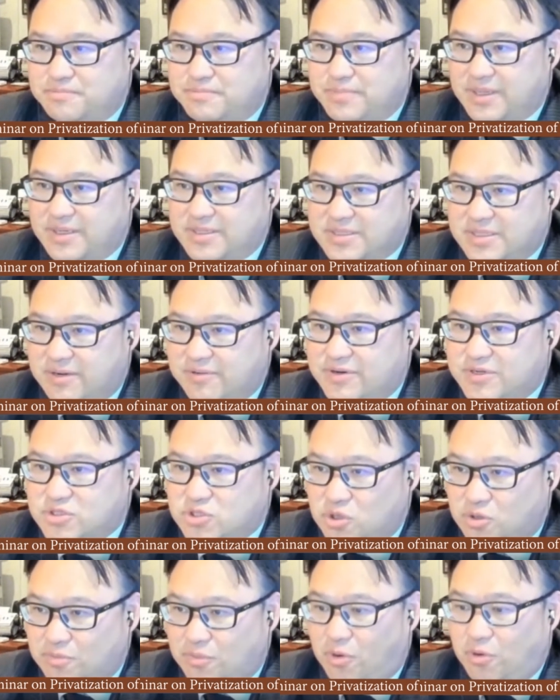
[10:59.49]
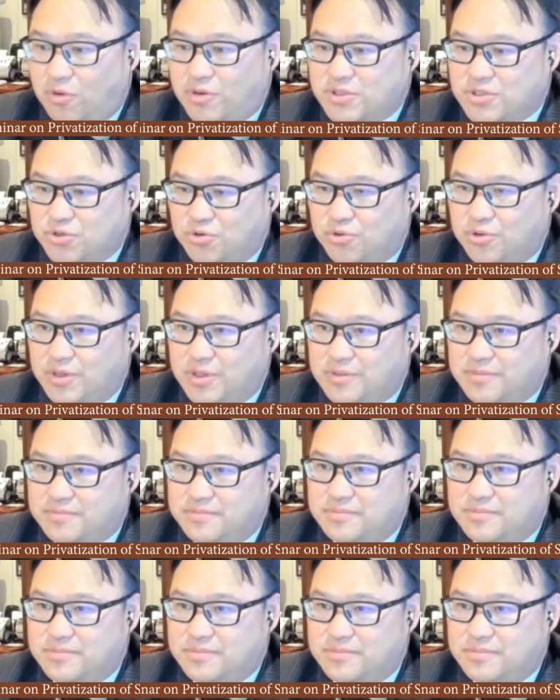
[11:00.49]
because there is no moratorium